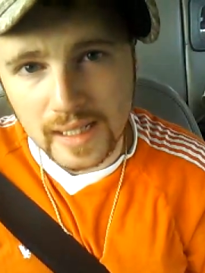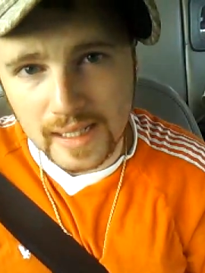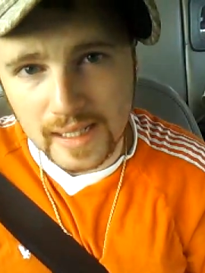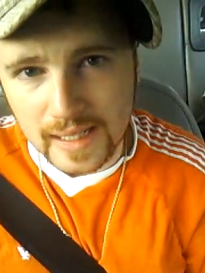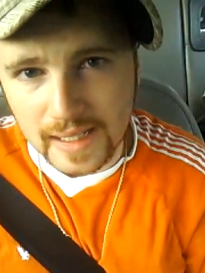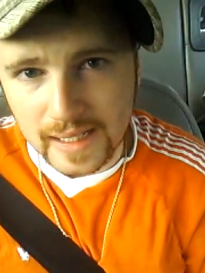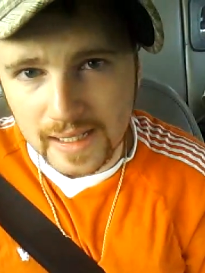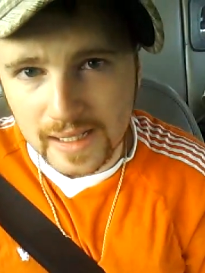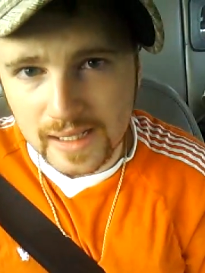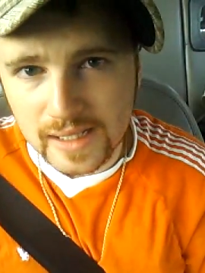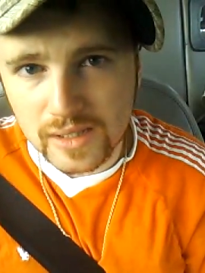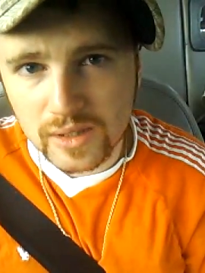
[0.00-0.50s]

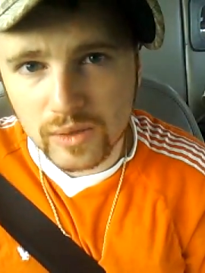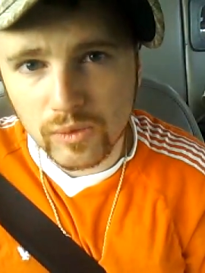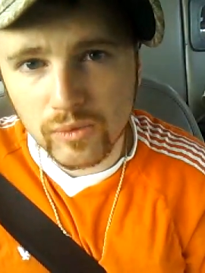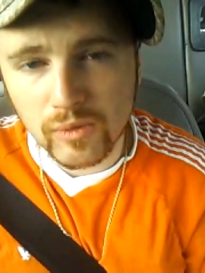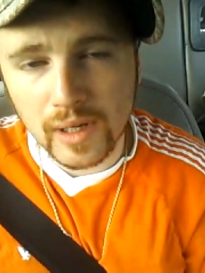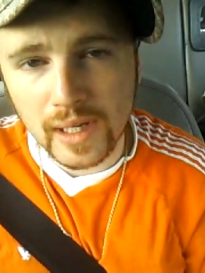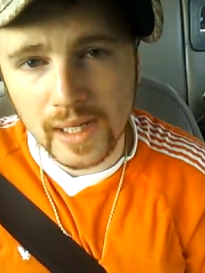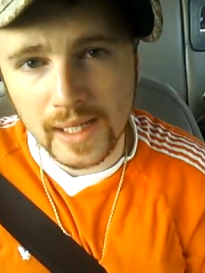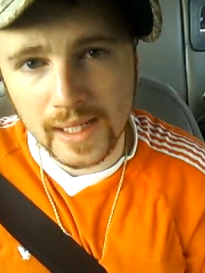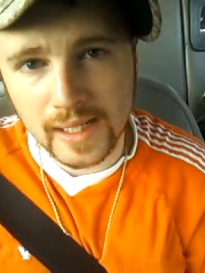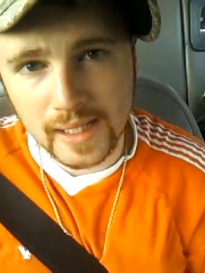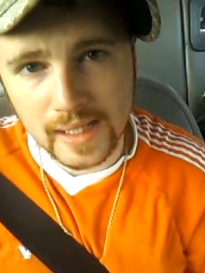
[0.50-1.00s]
He is the
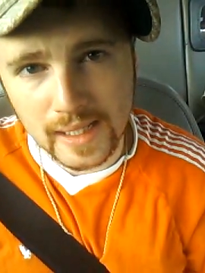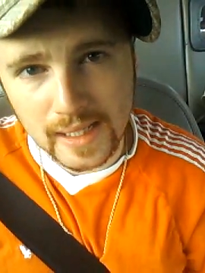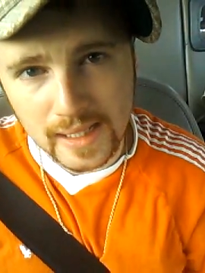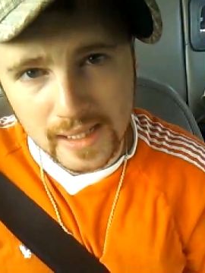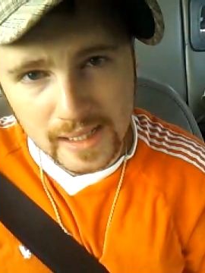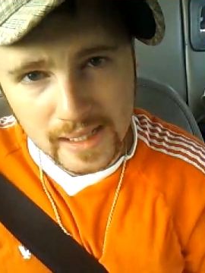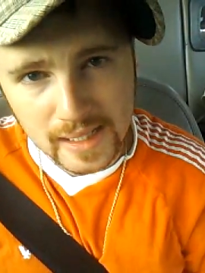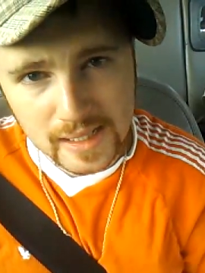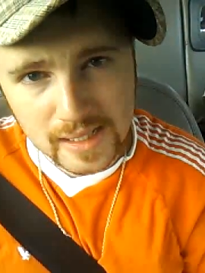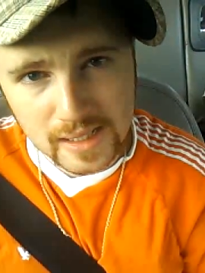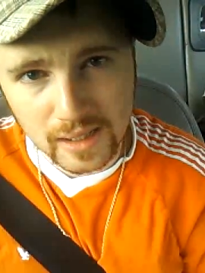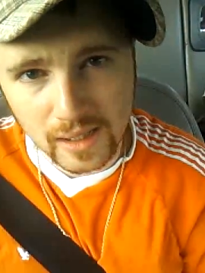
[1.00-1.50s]
way,
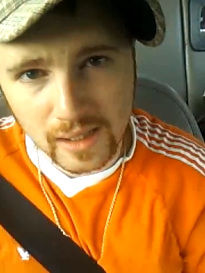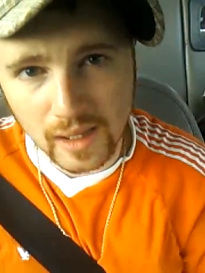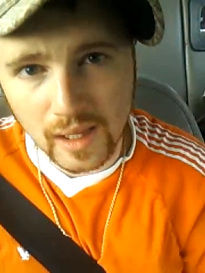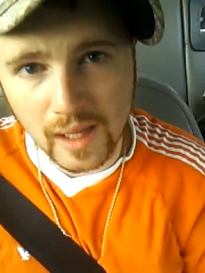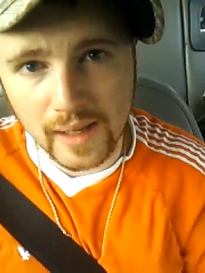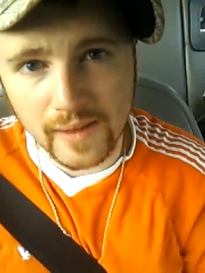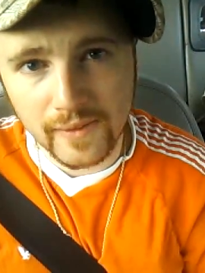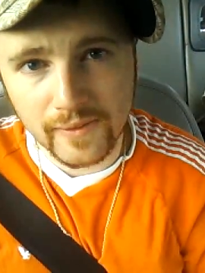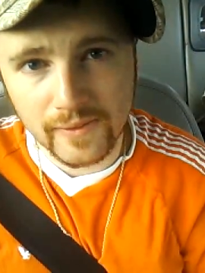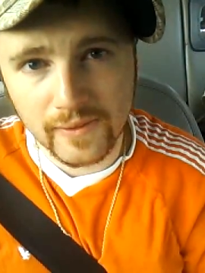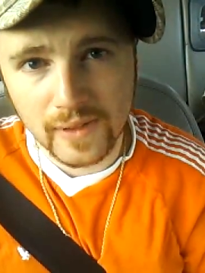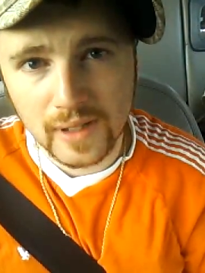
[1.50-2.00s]
He is the
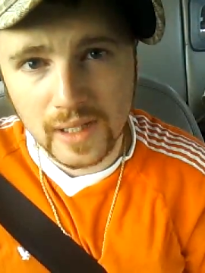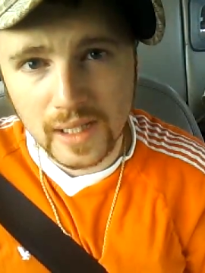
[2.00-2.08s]
life.